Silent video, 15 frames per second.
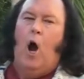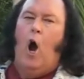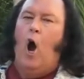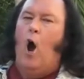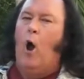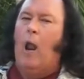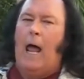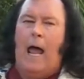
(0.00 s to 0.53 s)

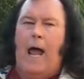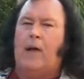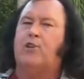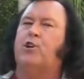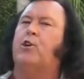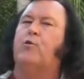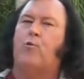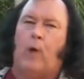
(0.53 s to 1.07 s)
All
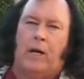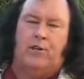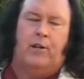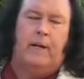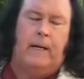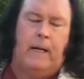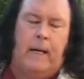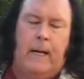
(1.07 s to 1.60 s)
Action
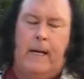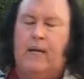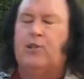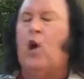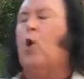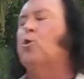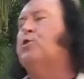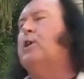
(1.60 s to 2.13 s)
Wrestling
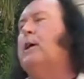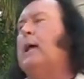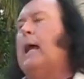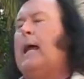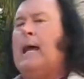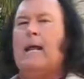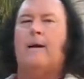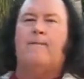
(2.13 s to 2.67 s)
is hosting
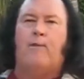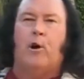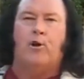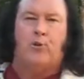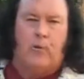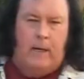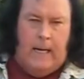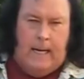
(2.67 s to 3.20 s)

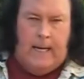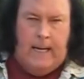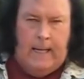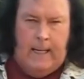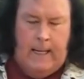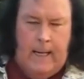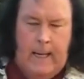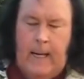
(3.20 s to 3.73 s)
Anniversary Night.